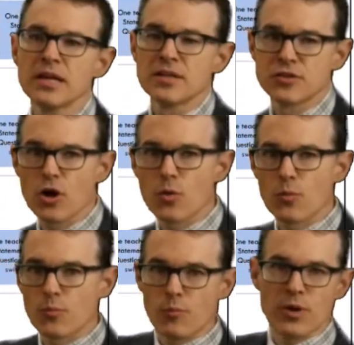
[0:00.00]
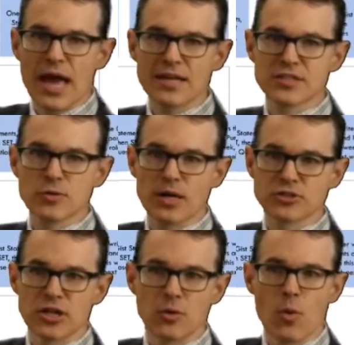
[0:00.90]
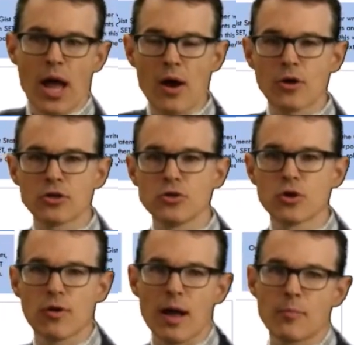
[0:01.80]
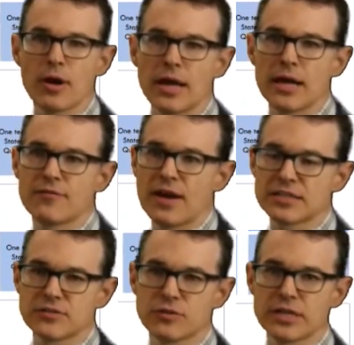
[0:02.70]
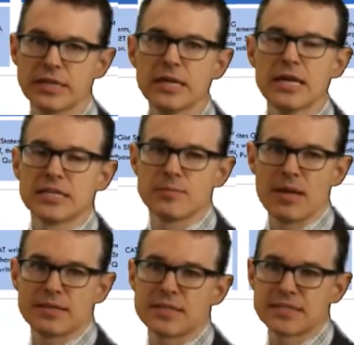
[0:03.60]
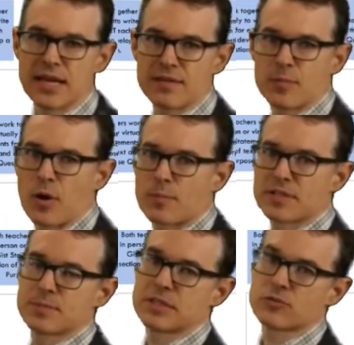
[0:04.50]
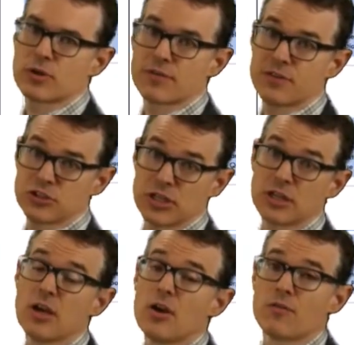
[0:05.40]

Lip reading: So we asked the question, how could you collaborate effectively to make this setting the purpose piece really efficient